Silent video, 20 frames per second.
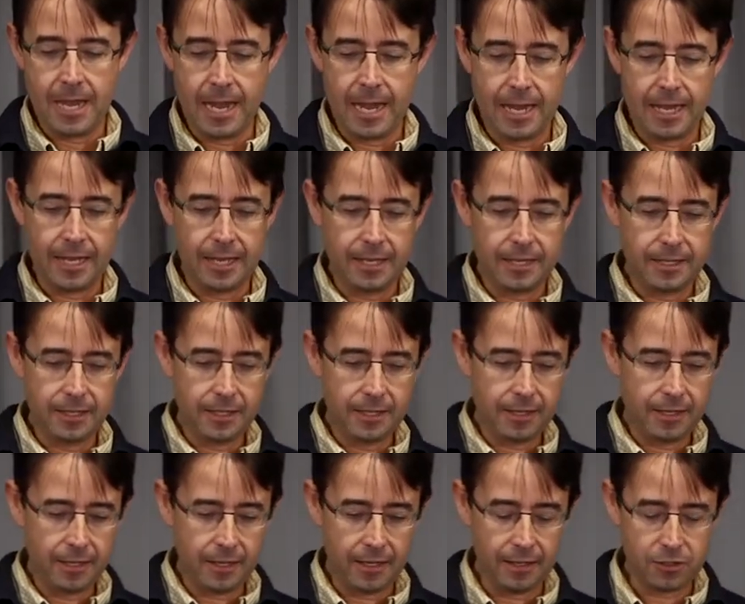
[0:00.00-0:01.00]

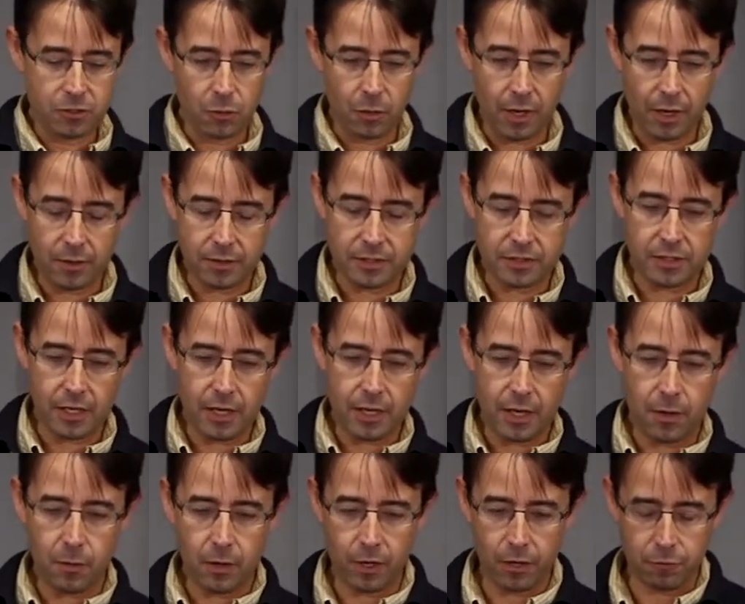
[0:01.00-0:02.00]
and and so what I
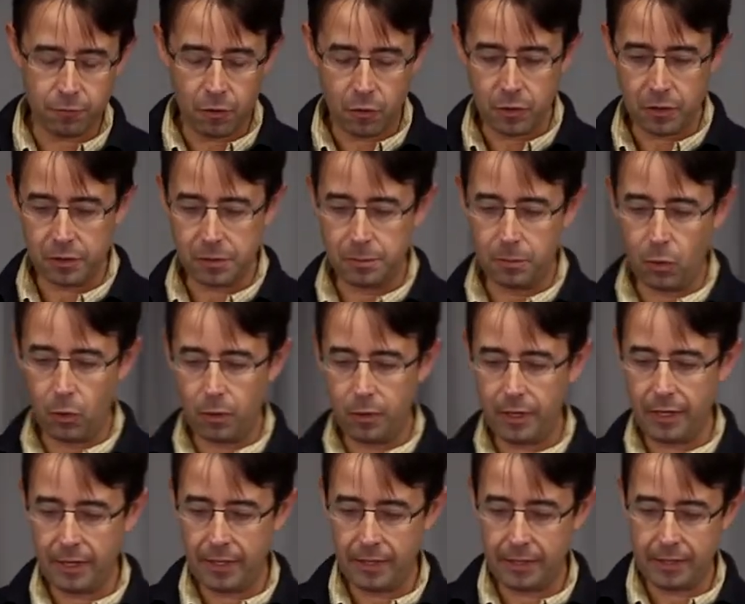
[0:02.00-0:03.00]
decided I wanted to focus
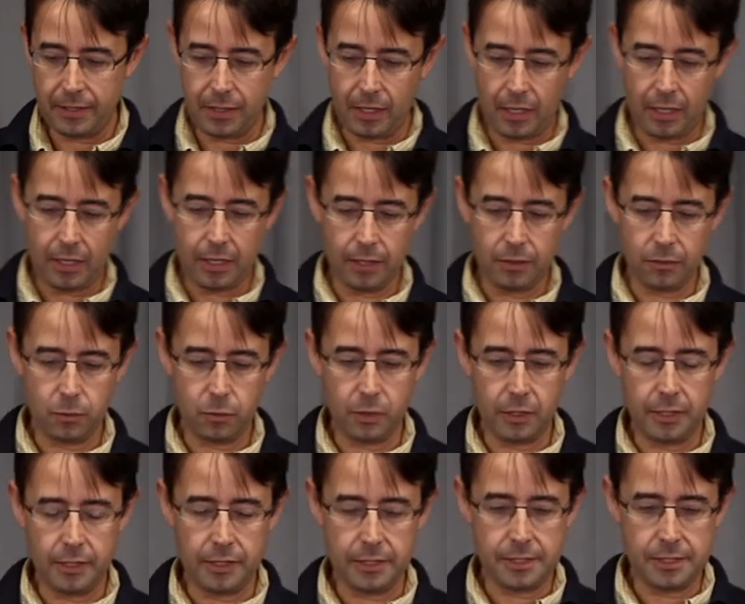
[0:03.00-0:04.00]
more in on
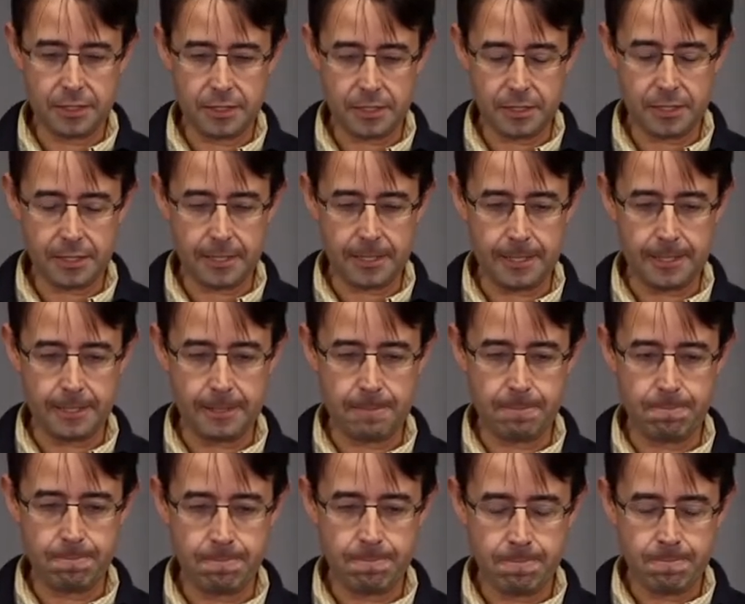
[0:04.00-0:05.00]
was
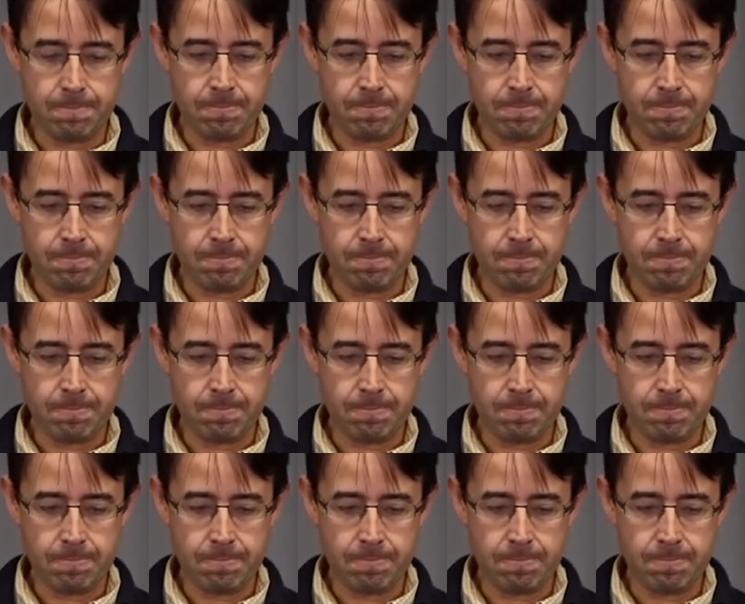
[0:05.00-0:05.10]
um,